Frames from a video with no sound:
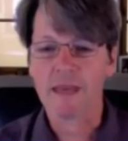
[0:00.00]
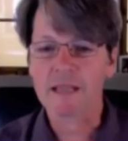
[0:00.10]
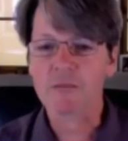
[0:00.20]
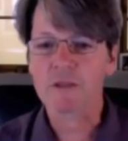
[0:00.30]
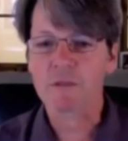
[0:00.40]
and that
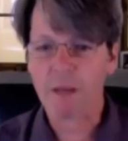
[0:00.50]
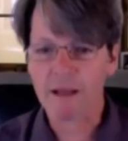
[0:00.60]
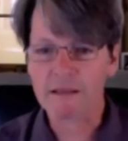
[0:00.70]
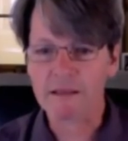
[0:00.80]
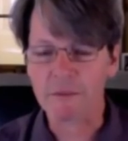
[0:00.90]
it's
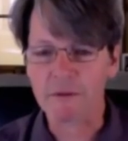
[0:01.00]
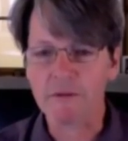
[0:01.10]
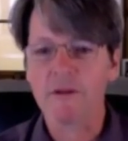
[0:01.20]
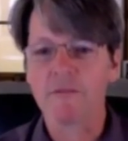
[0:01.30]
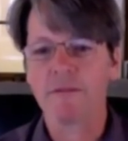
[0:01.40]

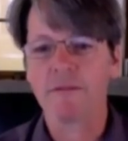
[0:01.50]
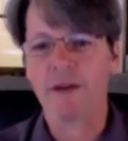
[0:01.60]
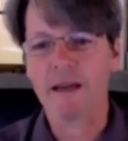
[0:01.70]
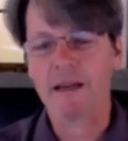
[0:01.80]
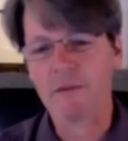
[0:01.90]
responsible for
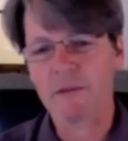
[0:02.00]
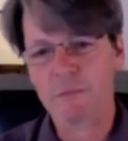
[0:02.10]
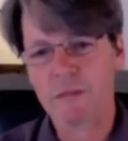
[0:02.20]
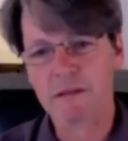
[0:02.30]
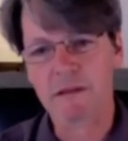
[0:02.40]
finding
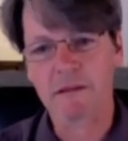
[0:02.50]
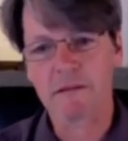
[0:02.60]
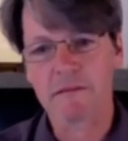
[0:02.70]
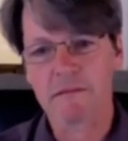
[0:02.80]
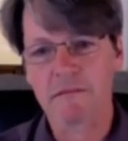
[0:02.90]
what's
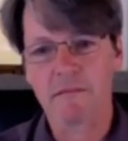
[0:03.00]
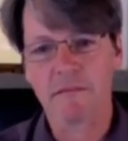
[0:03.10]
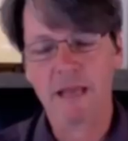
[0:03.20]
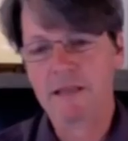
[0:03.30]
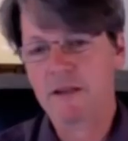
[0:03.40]
missing.
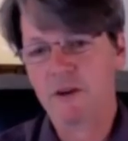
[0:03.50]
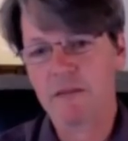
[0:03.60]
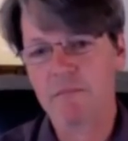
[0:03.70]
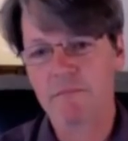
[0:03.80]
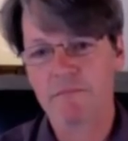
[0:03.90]
That's a
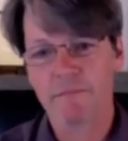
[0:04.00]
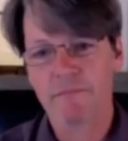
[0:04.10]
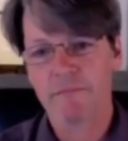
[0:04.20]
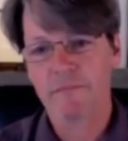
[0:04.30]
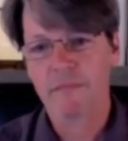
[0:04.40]
dream.
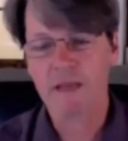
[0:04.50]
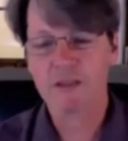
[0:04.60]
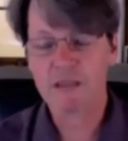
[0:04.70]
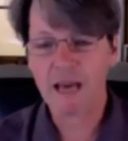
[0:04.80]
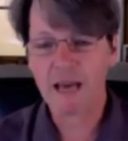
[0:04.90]

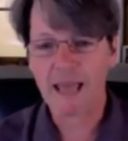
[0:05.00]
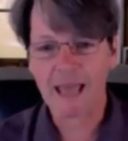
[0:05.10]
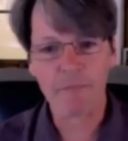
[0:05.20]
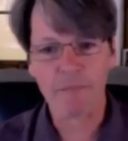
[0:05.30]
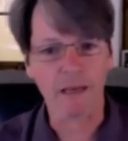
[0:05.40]
It's
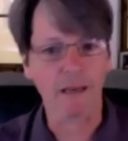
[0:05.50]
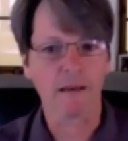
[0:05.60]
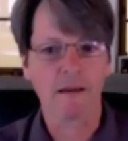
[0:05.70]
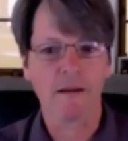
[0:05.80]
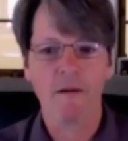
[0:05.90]
not
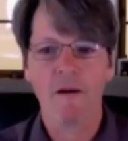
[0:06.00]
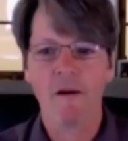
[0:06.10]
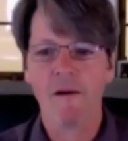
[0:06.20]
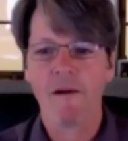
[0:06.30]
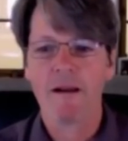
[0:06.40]
happening.
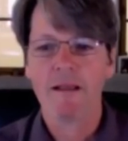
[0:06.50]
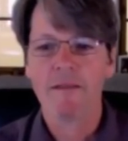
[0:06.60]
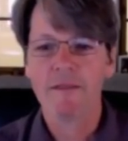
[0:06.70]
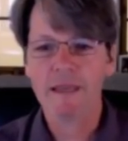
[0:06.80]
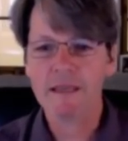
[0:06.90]

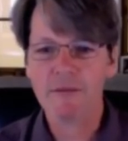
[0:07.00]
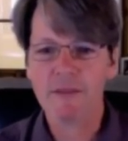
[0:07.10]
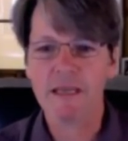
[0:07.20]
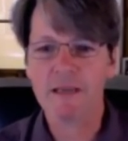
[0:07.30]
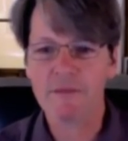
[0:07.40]
The end
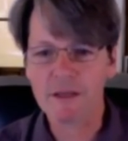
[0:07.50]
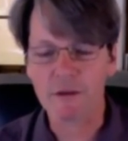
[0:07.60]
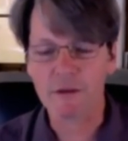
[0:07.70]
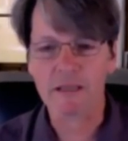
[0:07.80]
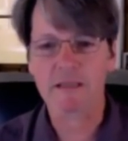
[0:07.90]
of the
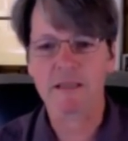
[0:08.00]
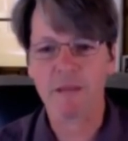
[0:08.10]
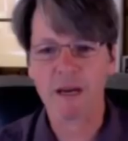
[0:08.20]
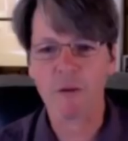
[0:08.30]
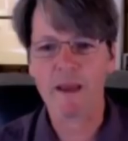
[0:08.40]
individual isn't
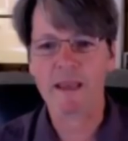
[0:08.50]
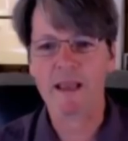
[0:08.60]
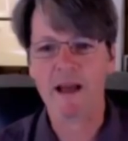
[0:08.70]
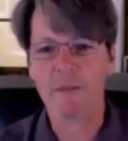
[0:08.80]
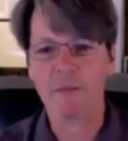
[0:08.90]
somebody
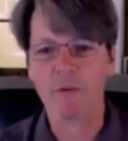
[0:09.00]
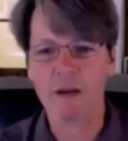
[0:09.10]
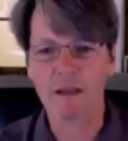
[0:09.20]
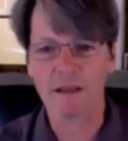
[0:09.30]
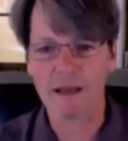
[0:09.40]
waking up
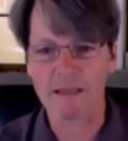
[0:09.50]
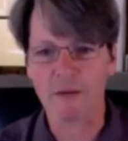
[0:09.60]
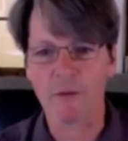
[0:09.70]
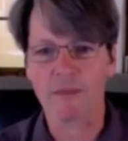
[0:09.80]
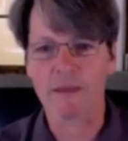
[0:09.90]
and
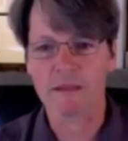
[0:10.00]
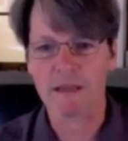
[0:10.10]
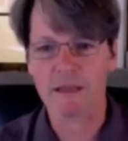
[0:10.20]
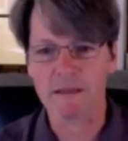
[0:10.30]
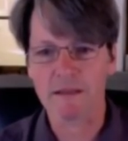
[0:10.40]
realizing what
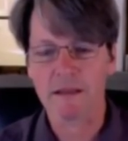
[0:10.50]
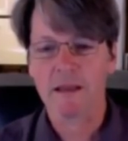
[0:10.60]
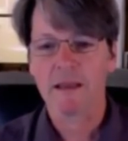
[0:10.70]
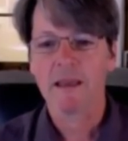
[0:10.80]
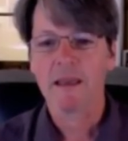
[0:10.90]
this
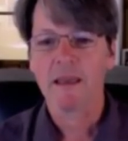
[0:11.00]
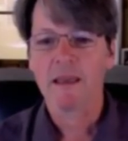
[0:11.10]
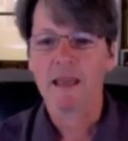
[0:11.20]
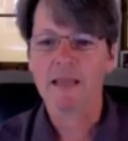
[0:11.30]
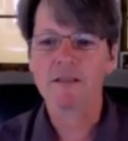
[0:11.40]
is.
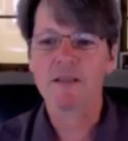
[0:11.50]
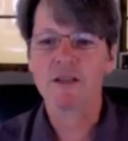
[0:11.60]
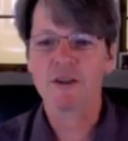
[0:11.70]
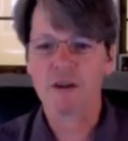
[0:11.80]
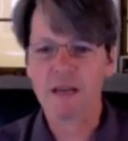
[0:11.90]
It's
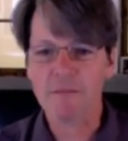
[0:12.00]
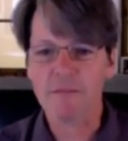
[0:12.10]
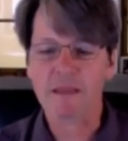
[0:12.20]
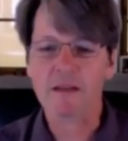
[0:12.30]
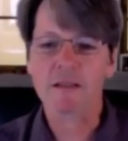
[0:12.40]
the
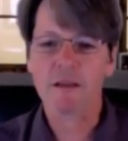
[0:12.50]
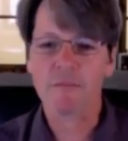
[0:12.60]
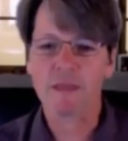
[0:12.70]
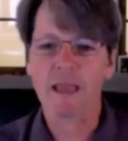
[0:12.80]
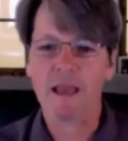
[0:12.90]
dream that there's
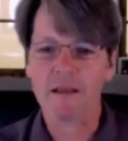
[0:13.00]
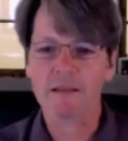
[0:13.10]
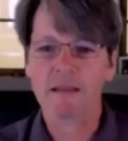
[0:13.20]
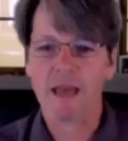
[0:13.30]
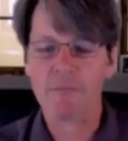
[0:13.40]
something
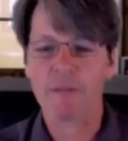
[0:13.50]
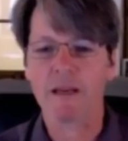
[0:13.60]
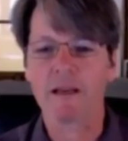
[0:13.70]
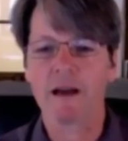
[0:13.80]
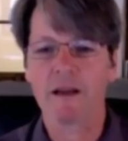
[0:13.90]
else
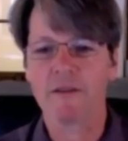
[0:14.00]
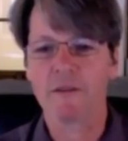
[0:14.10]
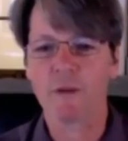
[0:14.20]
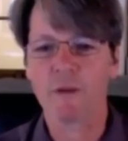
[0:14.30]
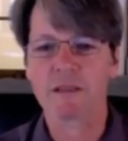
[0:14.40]
happening
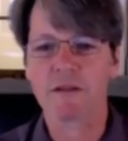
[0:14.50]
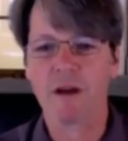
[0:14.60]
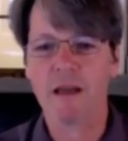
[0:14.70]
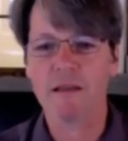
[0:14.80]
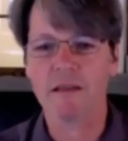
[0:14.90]
other than what's
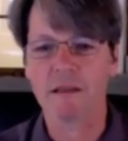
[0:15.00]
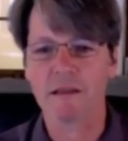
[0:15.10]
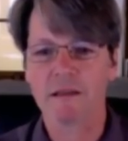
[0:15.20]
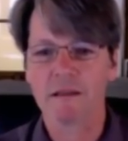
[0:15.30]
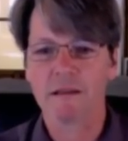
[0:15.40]

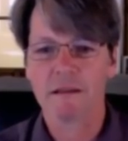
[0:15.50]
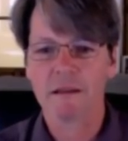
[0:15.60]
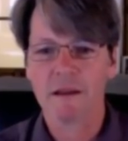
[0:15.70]
arising,